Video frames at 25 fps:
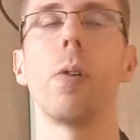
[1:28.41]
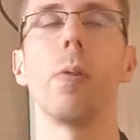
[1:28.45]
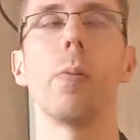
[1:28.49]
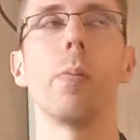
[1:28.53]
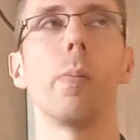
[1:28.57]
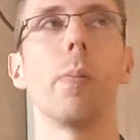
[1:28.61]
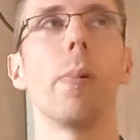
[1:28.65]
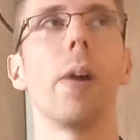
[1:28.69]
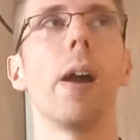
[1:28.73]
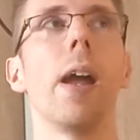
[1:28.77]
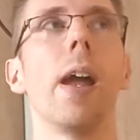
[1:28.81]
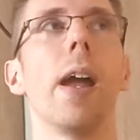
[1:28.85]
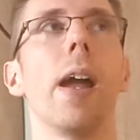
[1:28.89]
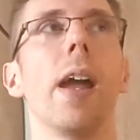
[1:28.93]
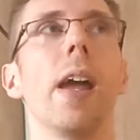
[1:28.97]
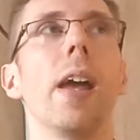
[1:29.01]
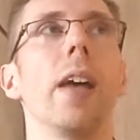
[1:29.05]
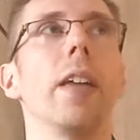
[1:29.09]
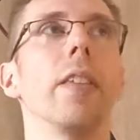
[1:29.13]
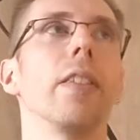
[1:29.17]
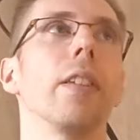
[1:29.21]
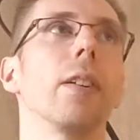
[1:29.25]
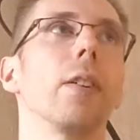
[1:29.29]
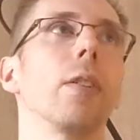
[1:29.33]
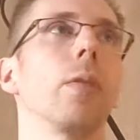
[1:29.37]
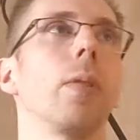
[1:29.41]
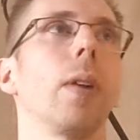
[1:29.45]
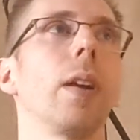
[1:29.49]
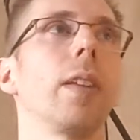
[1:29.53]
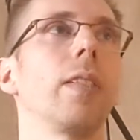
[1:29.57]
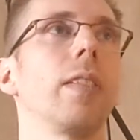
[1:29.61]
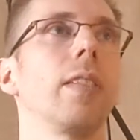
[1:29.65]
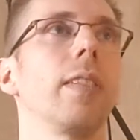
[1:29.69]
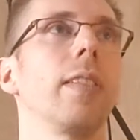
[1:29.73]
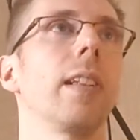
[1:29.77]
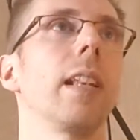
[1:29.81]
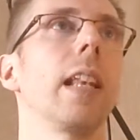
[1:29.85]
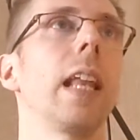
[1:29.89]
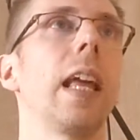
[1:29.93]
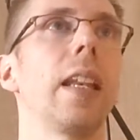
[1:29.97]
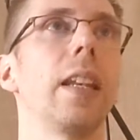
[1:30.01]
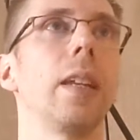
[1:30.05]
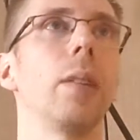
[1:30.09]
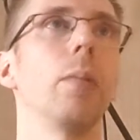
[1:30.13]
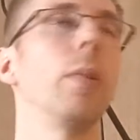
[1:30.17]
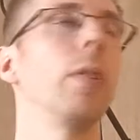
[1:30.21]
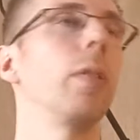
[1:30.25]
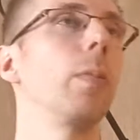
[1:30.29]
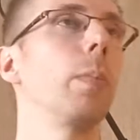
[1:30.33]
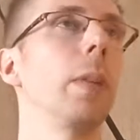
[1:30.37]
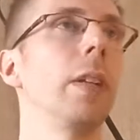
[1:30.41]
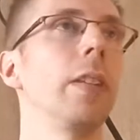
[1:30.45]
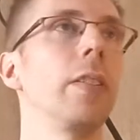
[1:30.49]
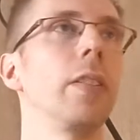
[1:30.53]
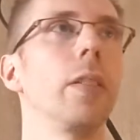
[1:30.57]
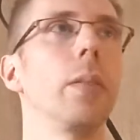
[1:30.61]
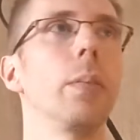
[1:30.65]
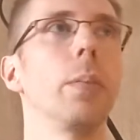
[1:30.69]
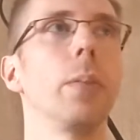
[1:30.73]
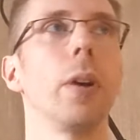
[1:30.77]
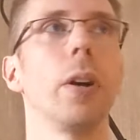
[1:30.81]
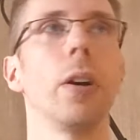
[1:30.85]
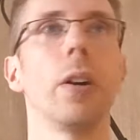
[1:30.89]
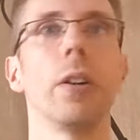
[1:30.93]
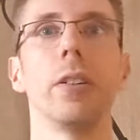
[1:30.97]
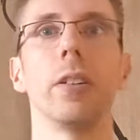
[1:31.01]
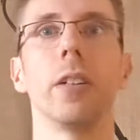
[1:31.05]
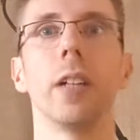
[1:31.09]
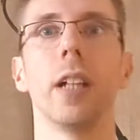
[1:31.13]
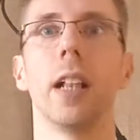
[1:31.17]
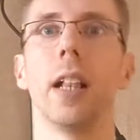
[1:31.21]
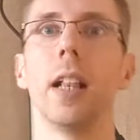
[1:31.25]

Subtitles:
where the crashes are landing, which beats of the bar,